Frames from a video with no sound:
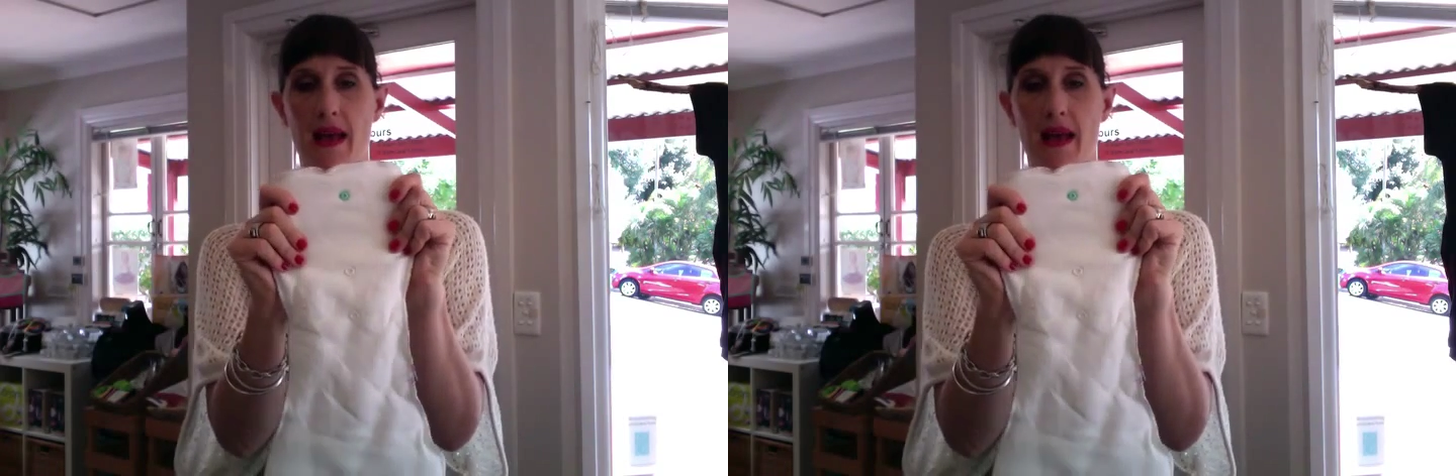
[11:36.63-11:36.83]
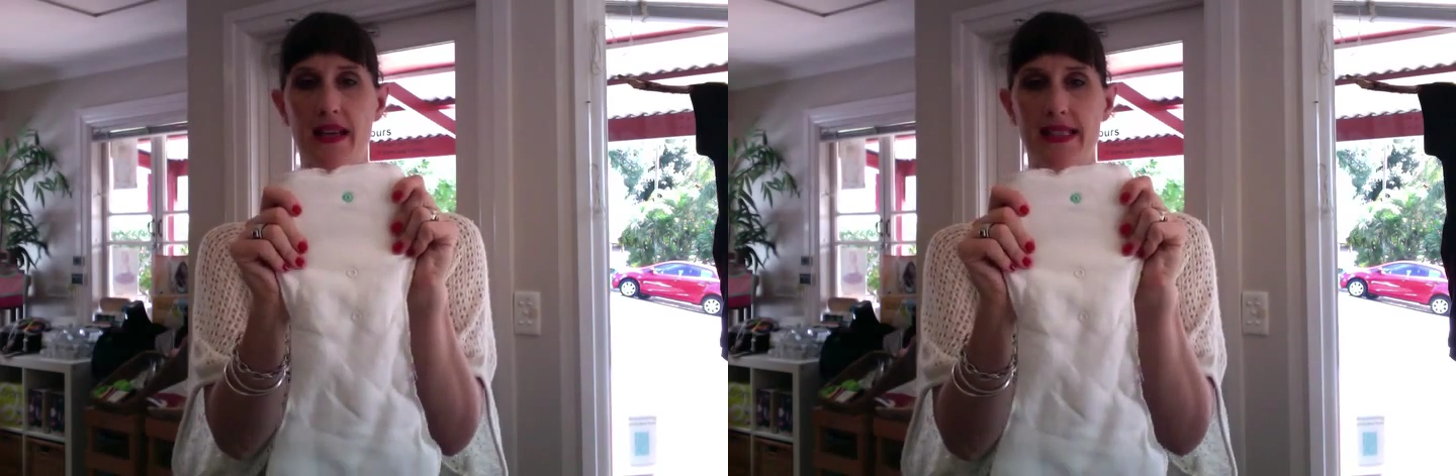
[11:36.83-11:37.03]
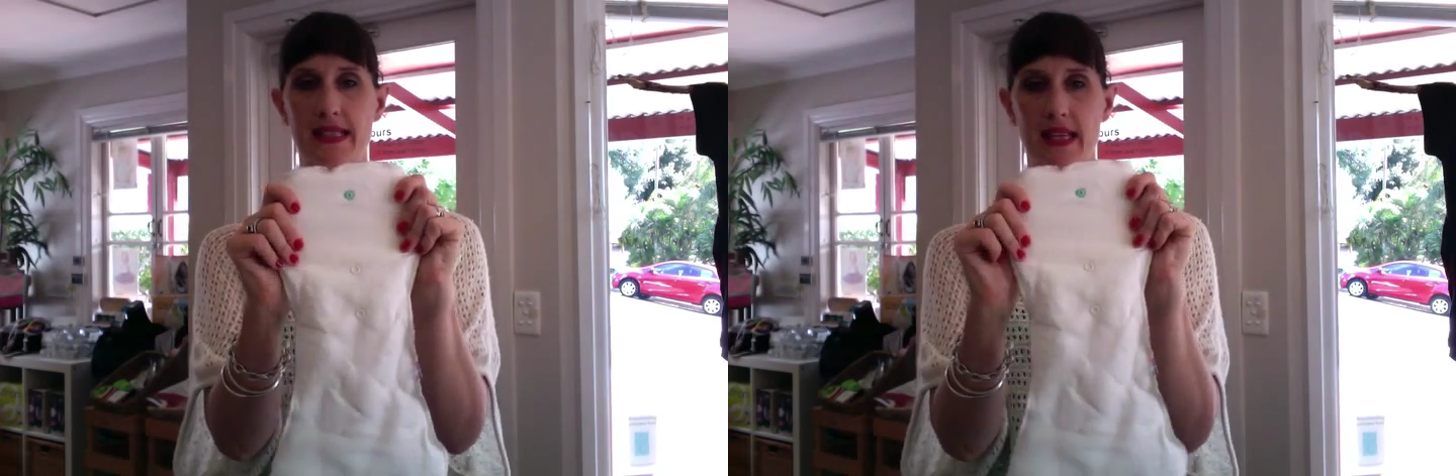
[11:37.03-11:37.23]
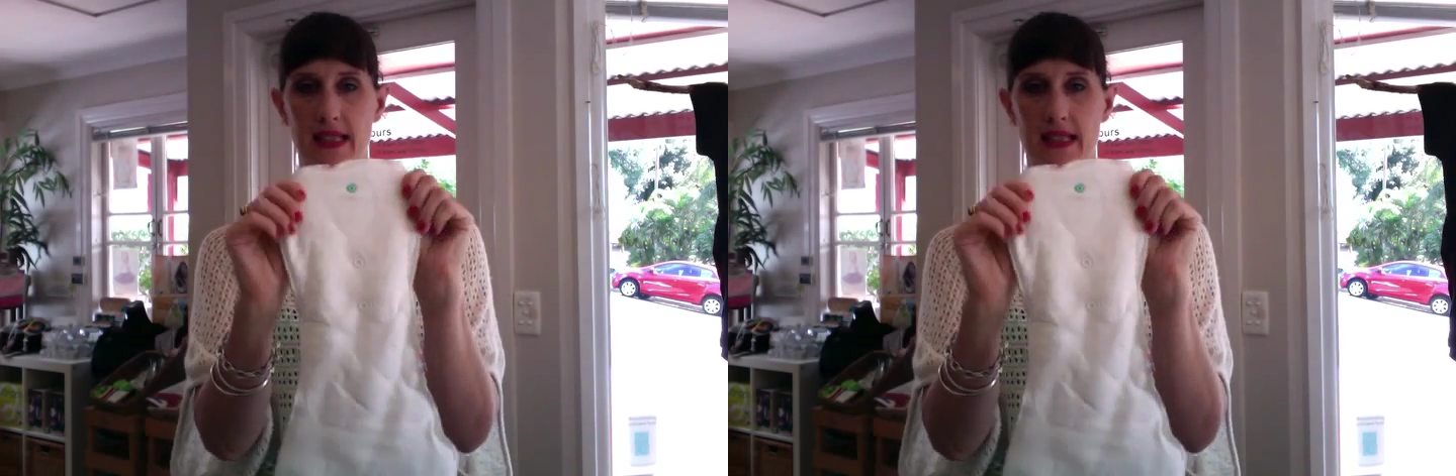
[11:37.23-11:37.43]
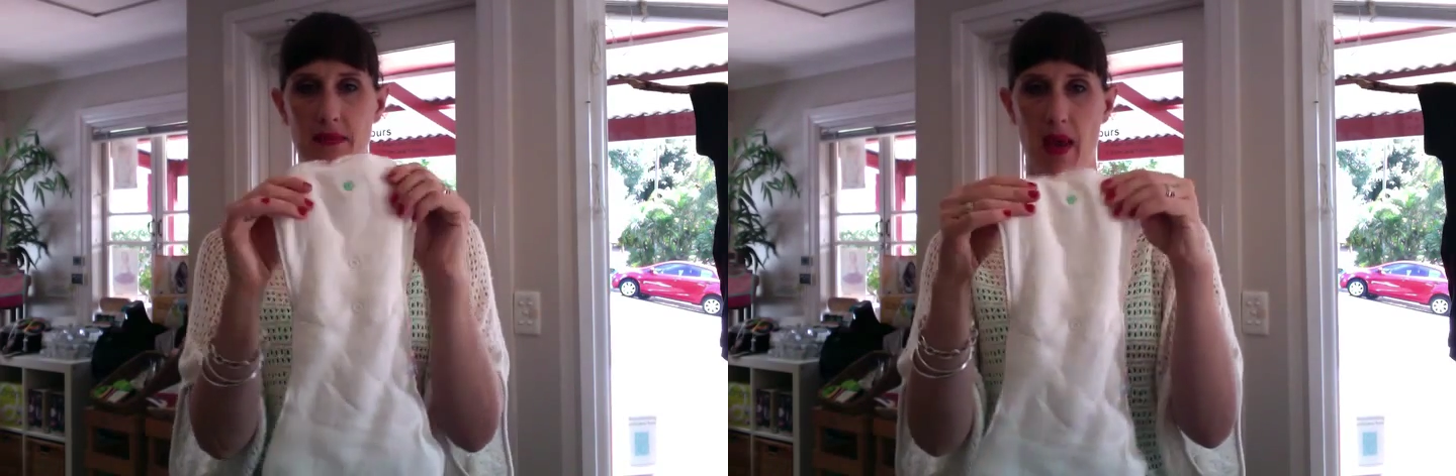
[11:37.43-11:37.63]
This
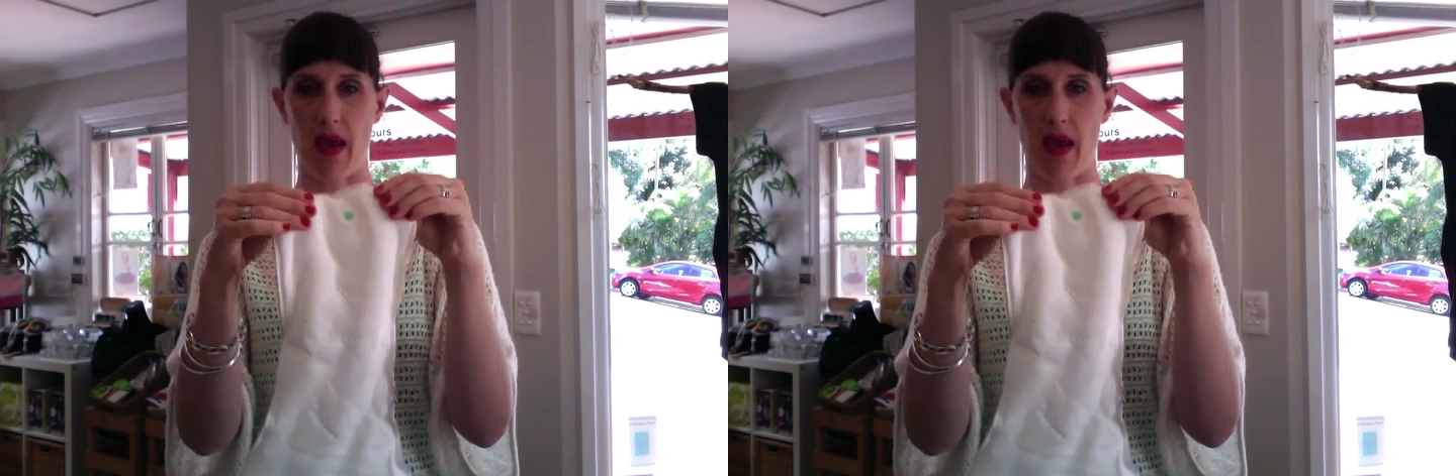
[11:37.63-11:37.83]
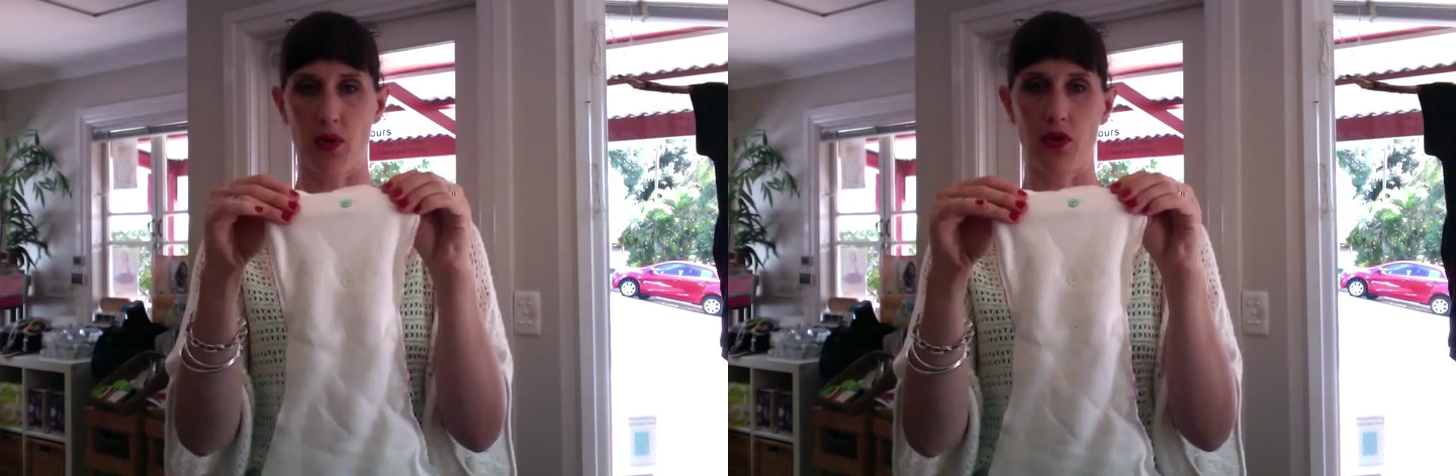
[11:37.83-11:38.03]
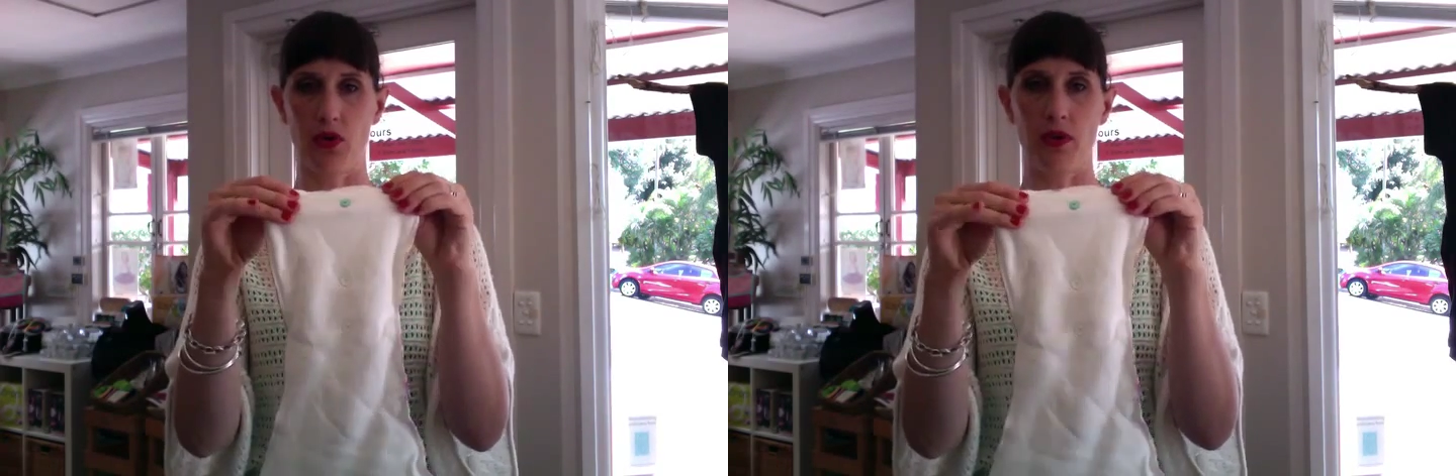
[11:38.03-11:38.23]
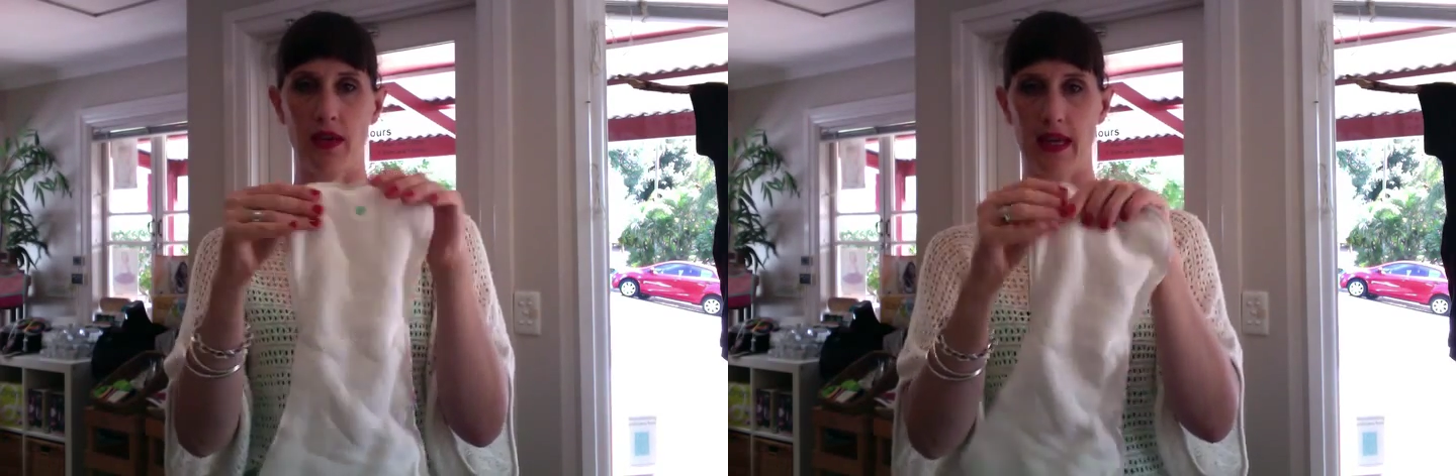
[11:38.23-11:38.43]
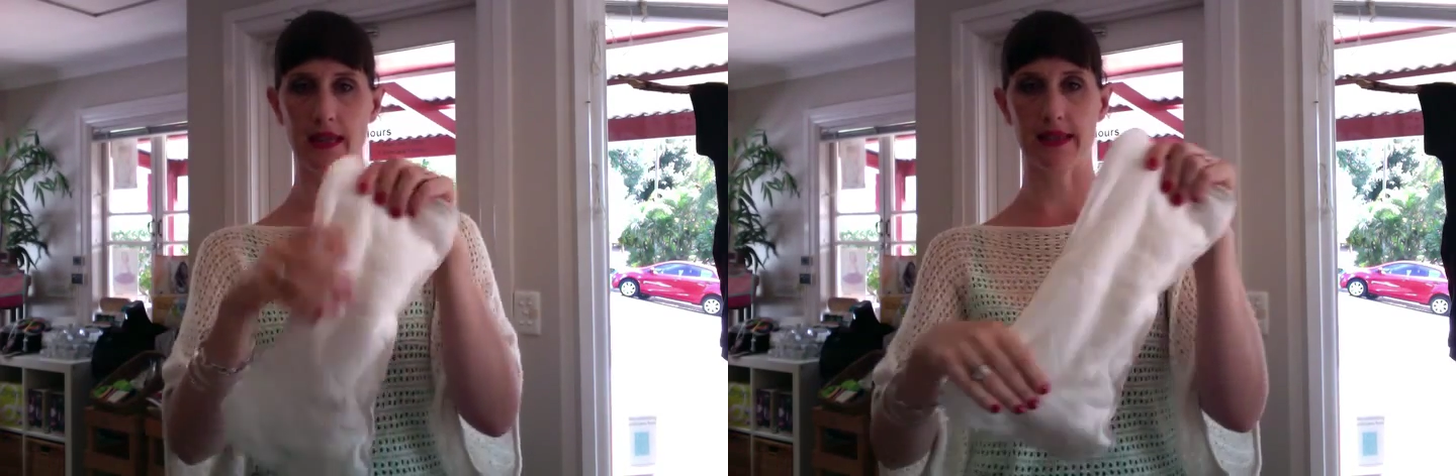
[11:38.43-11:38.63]
is a bamboo
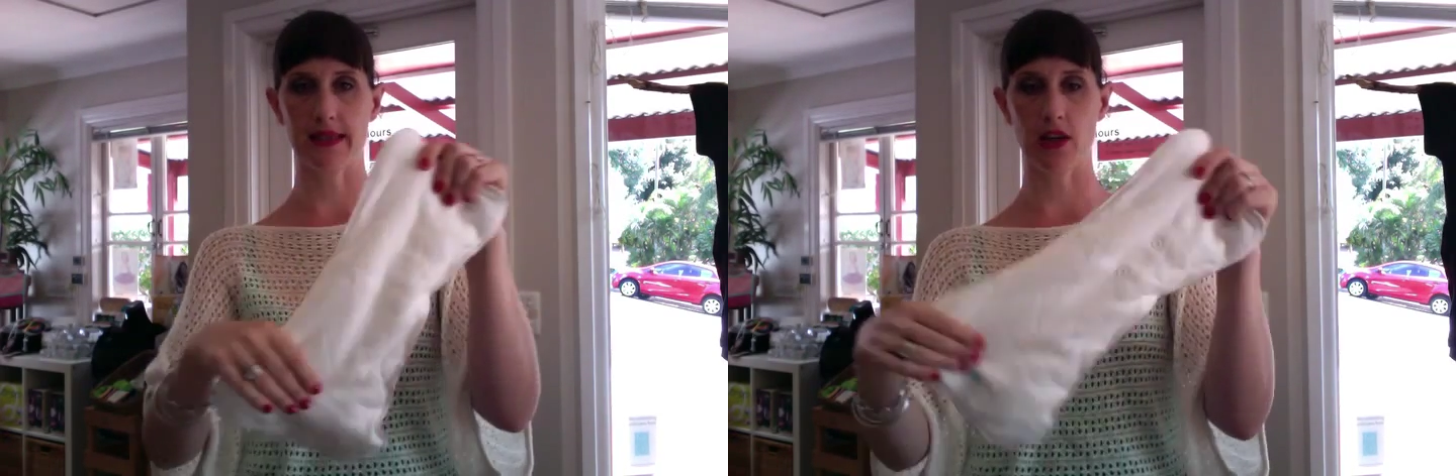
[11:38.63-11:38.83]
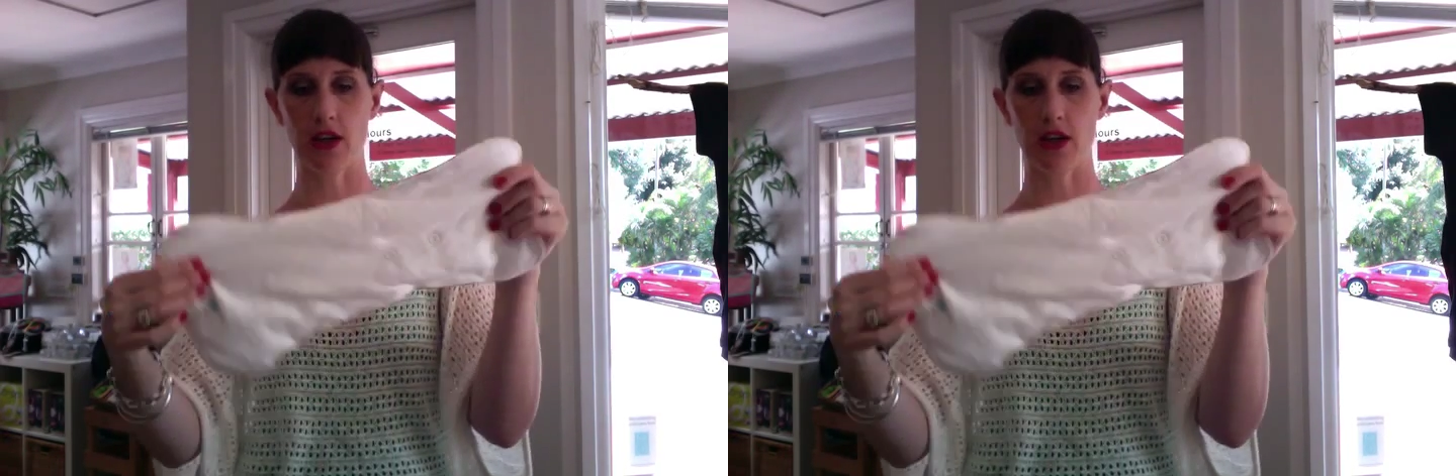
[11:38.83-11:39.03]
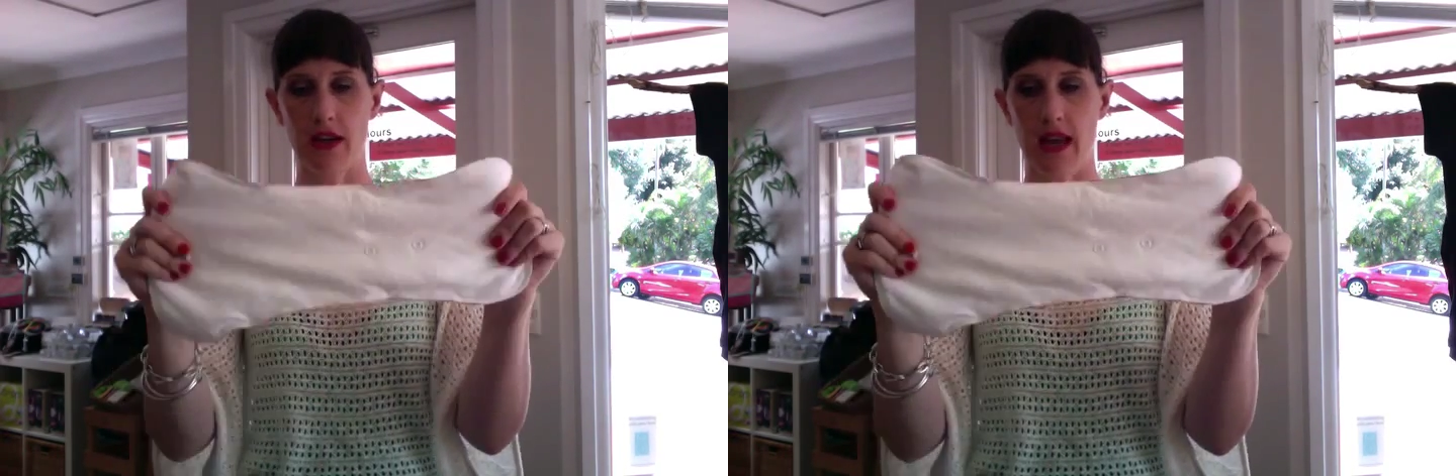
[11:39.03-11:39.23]
insert.